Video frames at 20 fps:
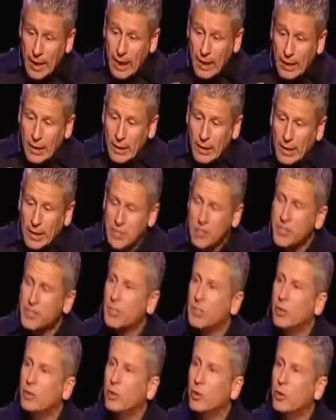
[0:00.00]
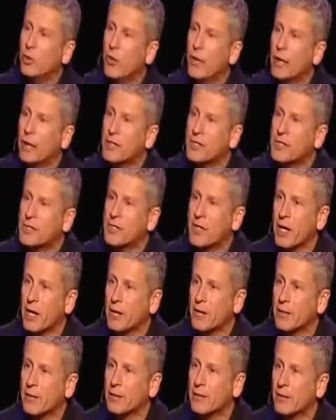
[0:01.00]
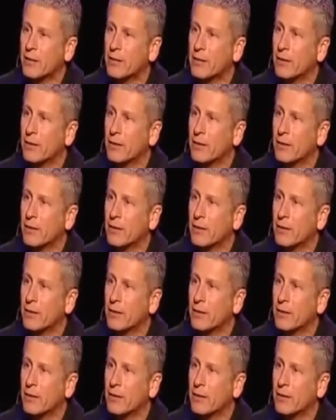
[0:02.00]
that instant you had sight.